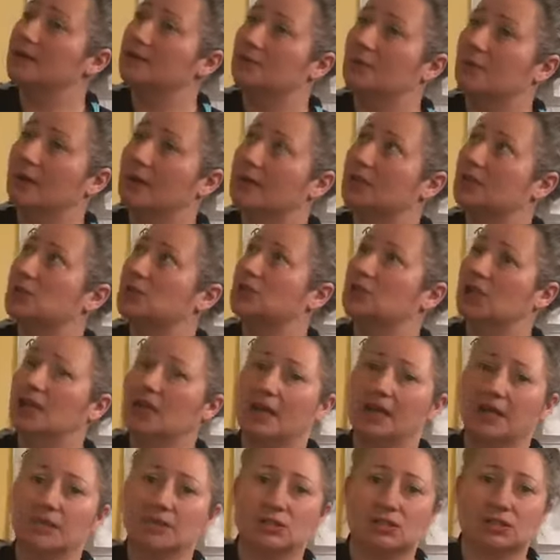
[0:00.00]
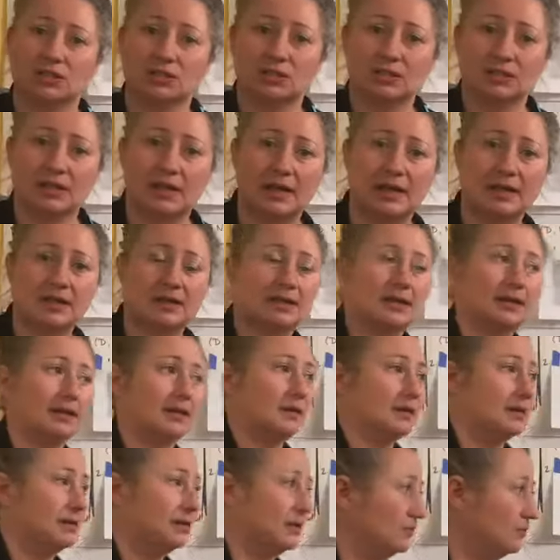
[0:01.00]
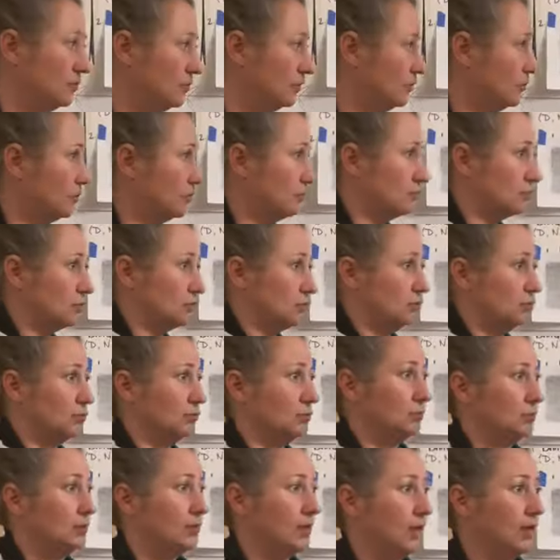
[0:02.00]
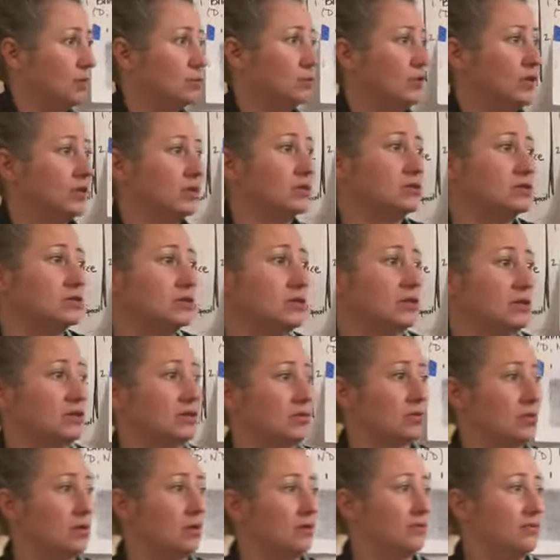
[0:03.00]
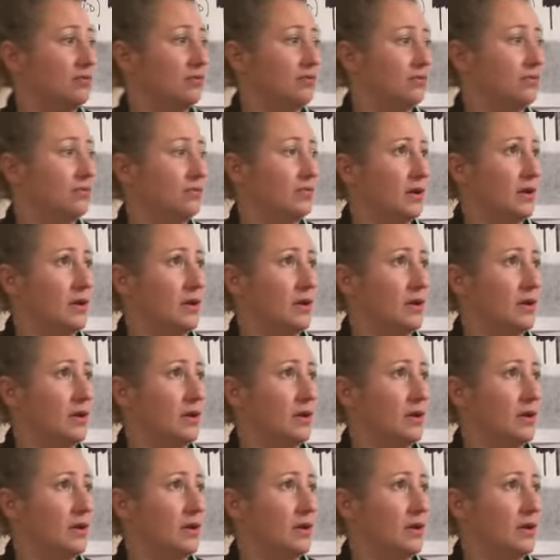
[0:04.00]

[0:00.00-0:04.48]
of want to change the lighting in the room, and we could turn off,